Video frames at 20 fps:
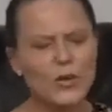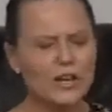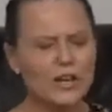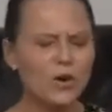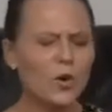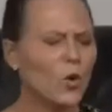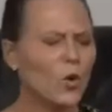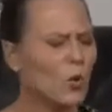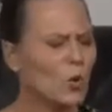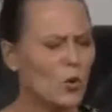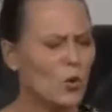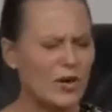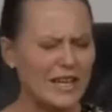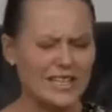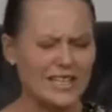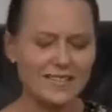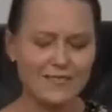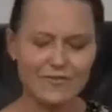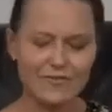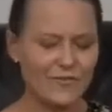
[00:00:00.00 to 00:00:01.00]
We are
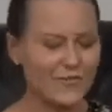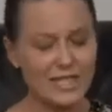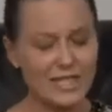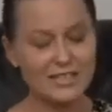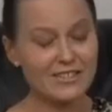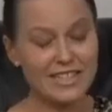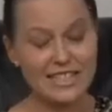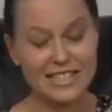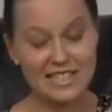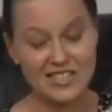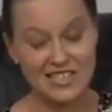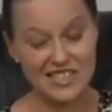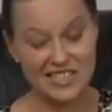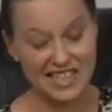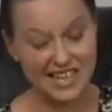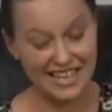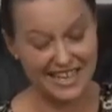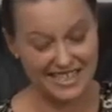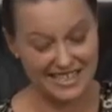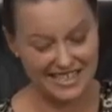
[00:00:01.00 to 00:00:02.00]
always very
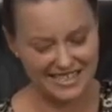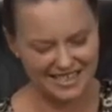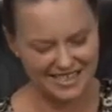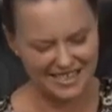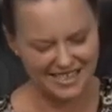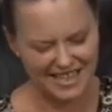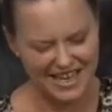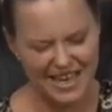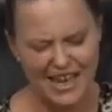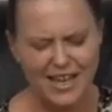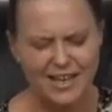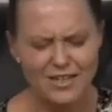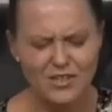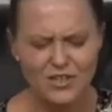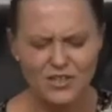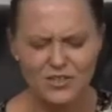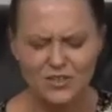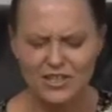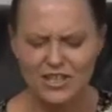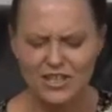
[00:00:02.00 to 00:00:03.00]
excited,
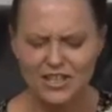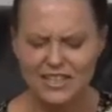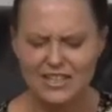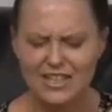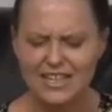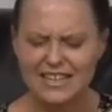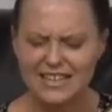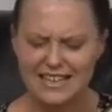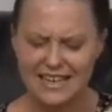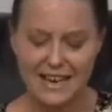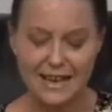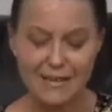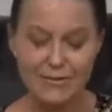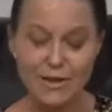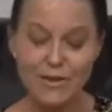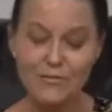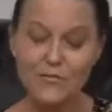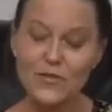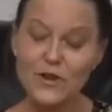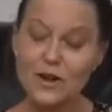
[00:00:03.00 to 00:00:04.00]
as you can
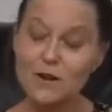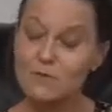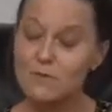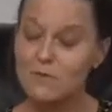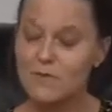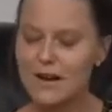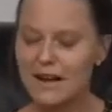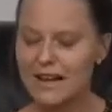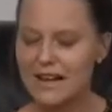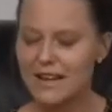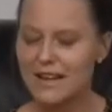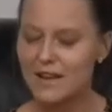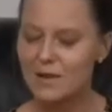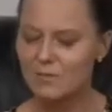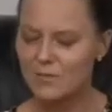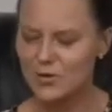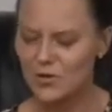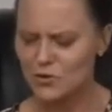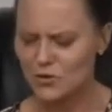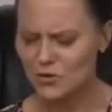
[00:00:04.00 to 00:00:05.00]
gather from my
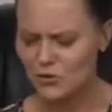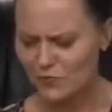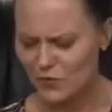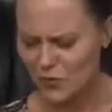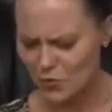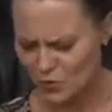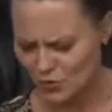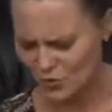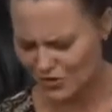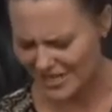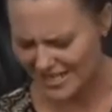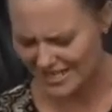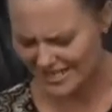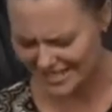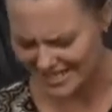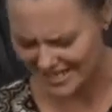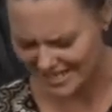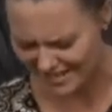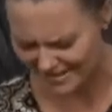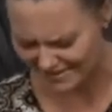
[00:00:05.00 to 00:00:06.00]
beautiful
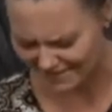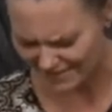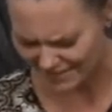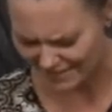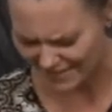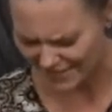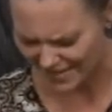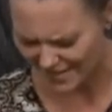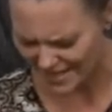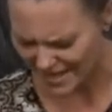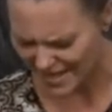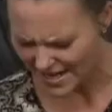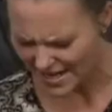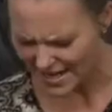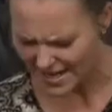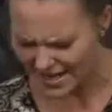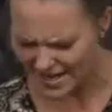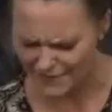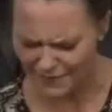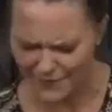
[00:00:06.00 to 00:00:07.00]
greeting.
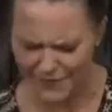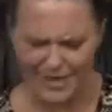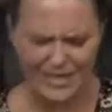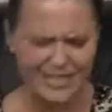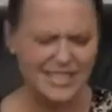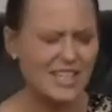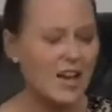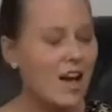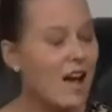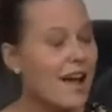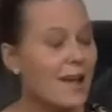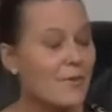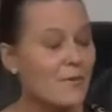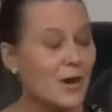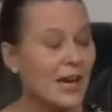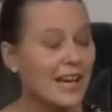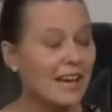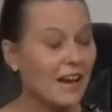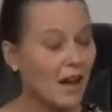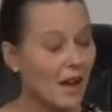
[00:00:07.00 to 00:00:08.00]
Every
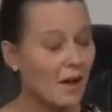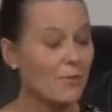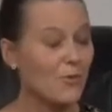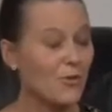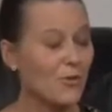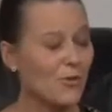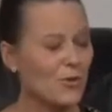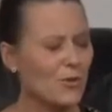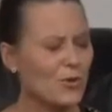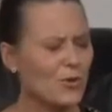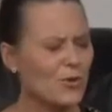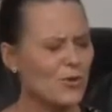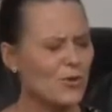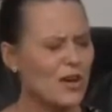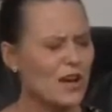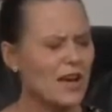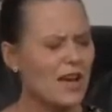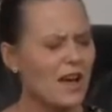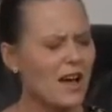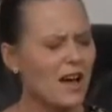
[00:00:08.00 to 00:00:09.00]
time I come through,